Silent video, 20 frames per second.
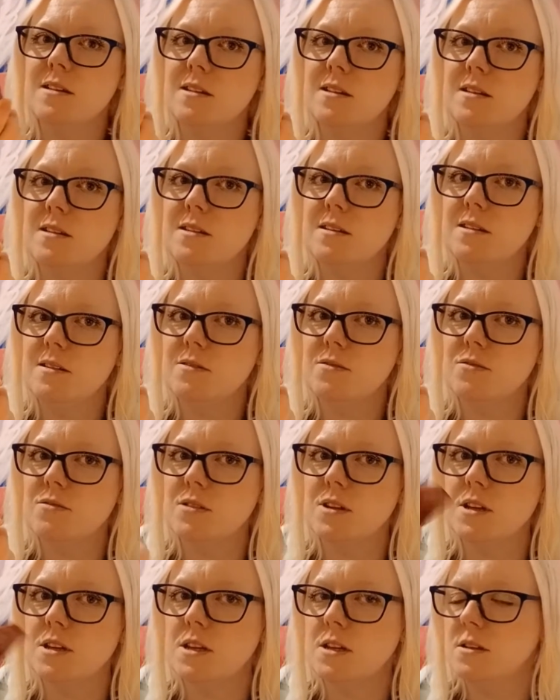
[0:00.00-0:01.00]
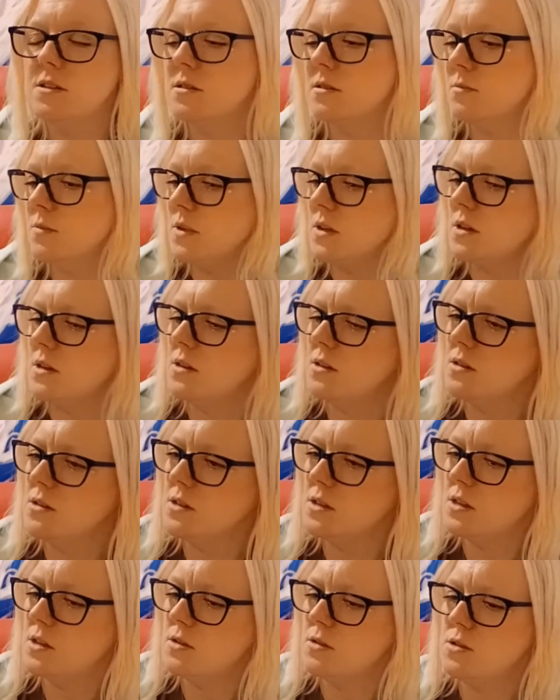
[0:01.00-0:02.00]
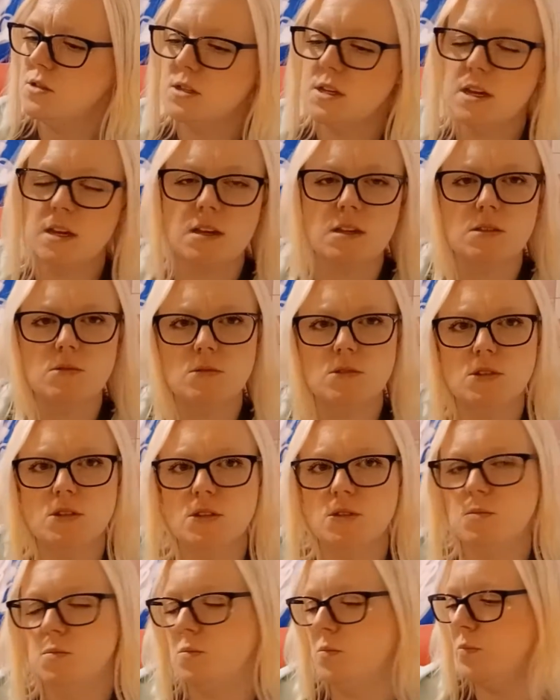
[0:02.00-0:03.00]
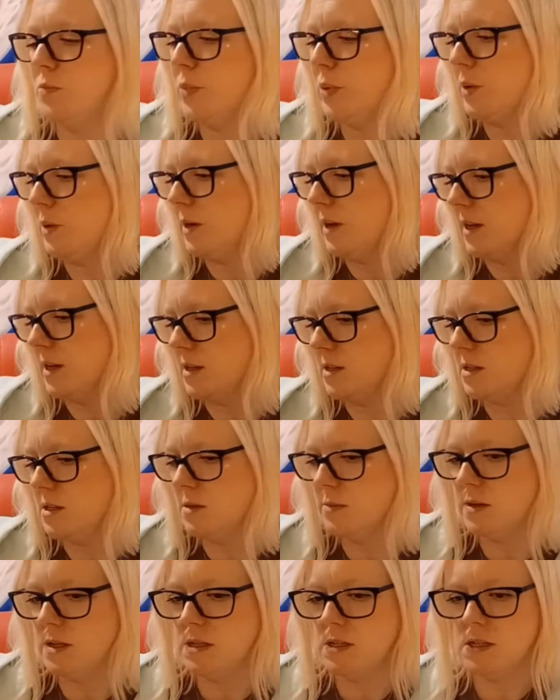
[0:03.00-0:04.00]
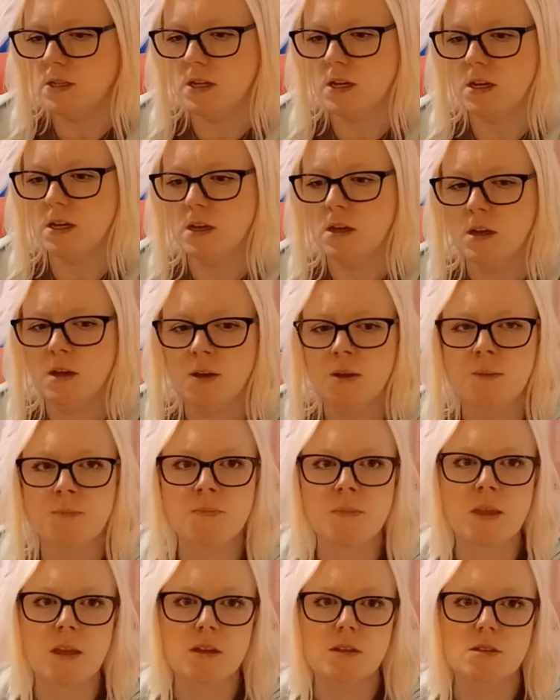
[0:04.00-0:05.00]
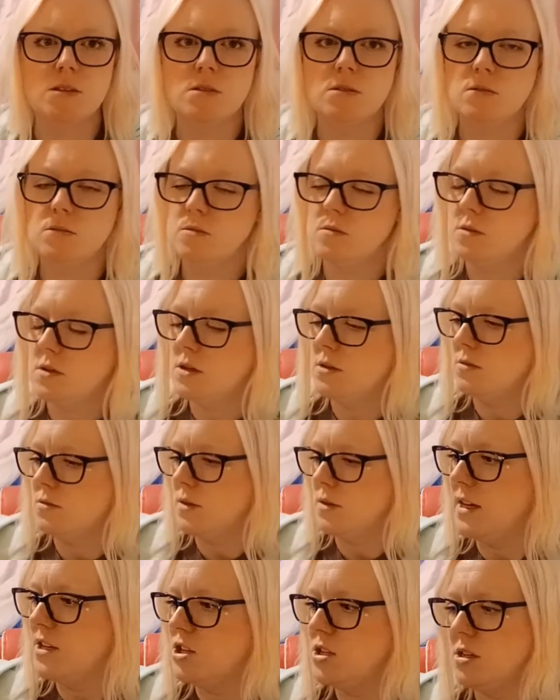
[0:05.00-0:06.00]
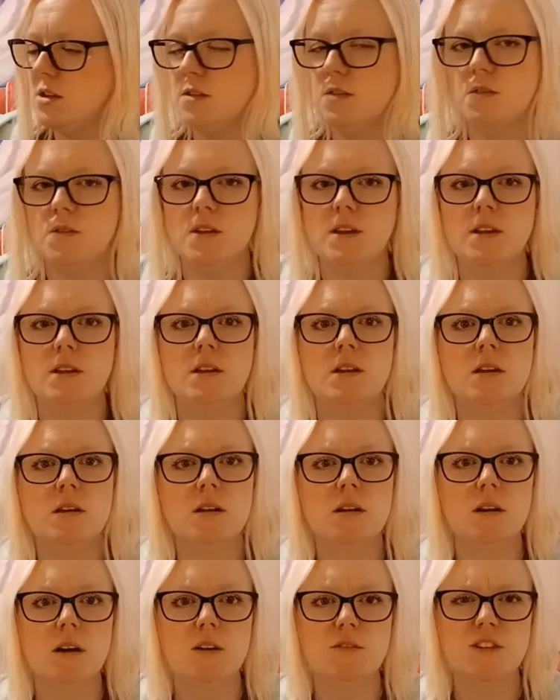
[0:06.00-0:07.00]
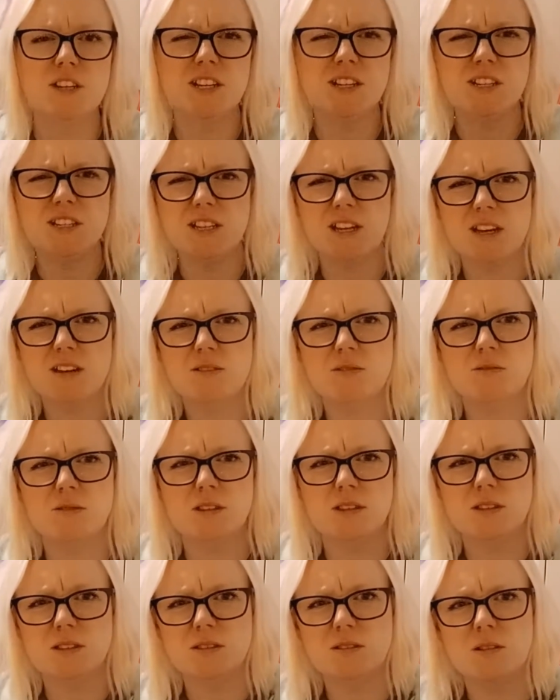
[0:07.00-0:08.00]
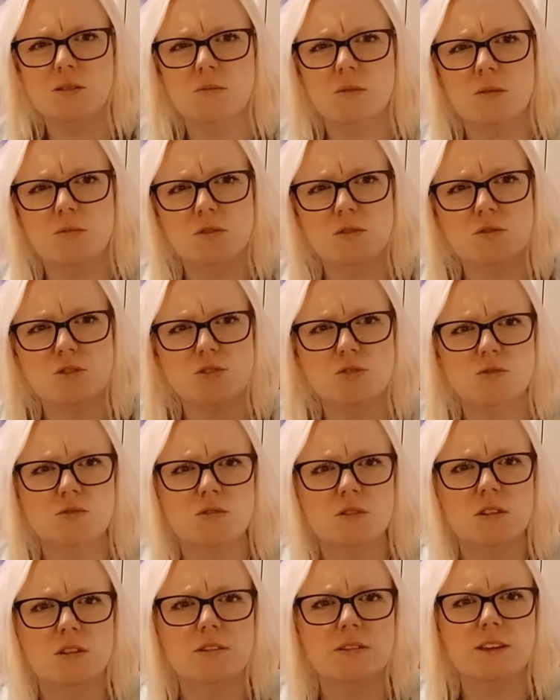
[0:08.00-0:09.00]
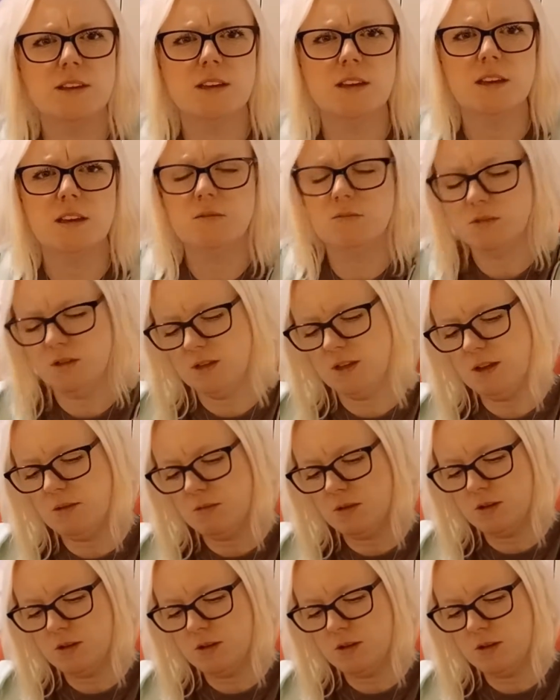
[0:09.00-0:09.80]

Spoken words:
a love reading, because those decks were just pulling to me today. So I'll shuffling. I've changed the angle this time, but I'm not sure I like it, but let me